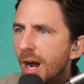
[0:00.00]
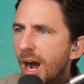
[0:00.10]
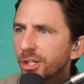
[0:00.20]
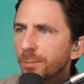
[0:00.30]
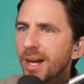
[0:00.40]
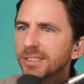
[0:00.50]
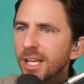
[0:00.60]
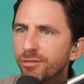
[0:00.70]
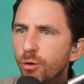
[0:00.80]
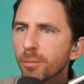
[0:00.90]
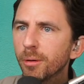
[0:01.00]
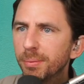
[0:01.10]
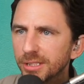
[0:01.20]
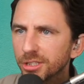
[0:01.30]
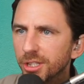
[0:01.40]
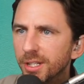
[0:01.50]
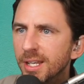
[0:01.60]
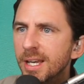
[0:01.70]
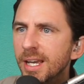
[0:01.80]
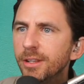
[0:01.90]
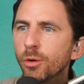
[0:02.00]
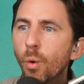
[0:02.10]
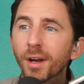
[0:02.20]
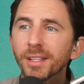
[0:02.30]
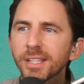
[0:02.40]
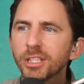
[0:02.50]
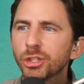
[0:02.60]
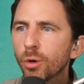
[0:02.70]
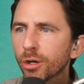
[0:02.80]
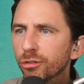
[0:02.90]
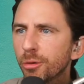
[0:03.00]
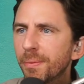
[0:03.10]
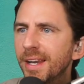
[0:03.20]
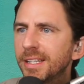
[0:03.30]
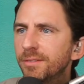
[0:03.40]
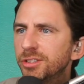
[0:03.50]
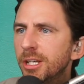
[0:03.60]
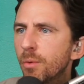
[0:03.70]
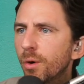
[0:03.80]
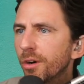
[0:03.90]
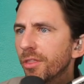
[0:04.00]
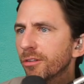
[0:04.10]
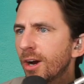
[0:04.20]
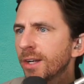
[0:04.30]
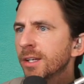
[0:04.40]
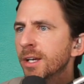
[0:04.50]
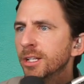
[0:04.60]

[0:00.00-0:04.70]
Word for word: occupies a formal position in the organization or group that gives him or her the right